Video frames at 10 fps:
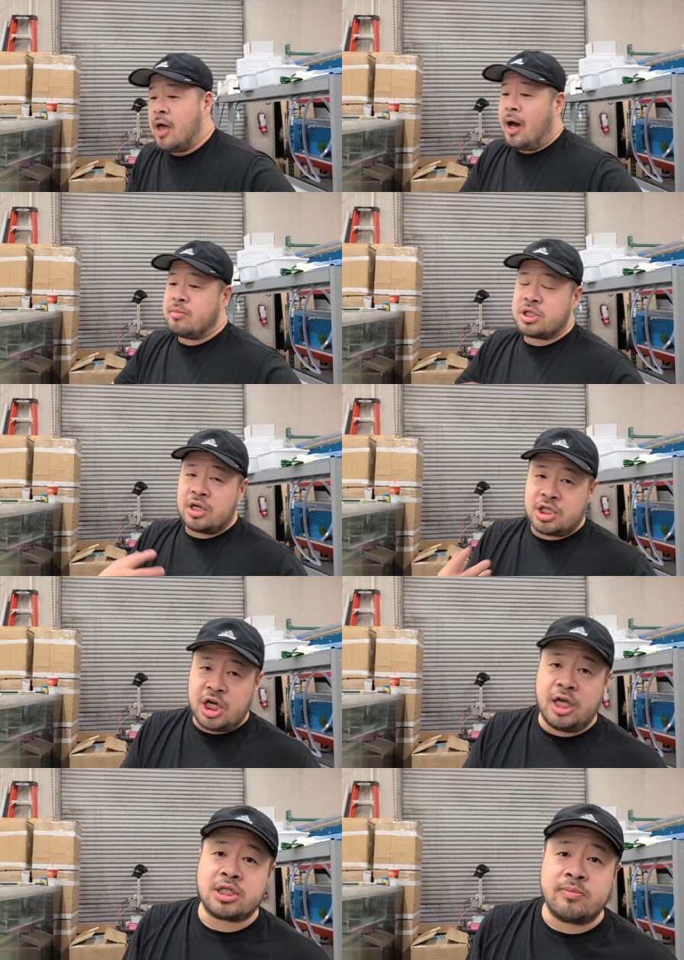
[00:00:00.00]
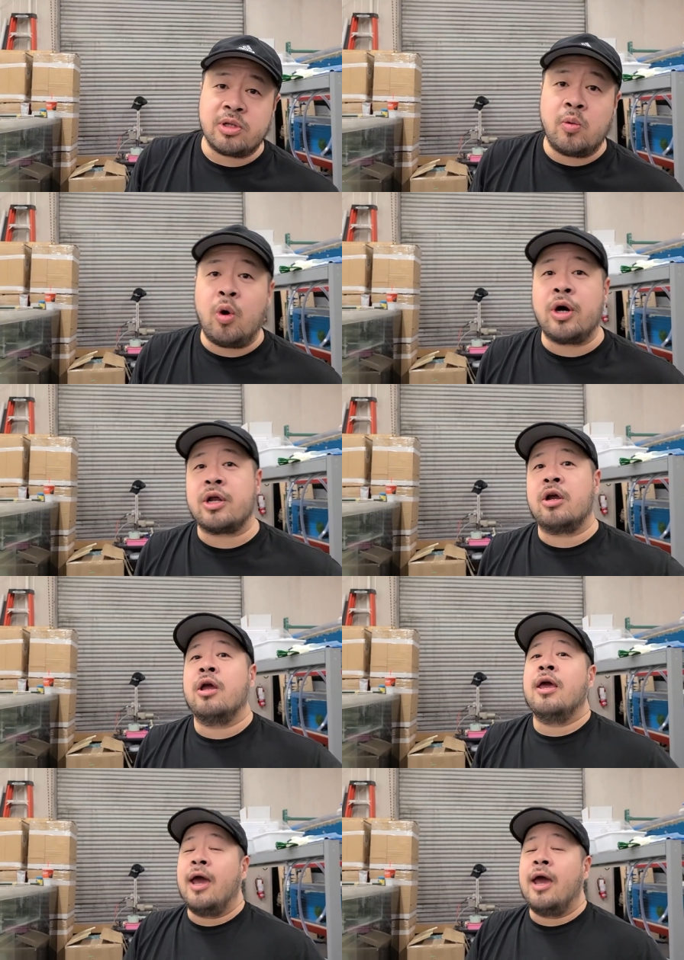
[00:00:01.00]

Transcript: I'm just gonna change some of the water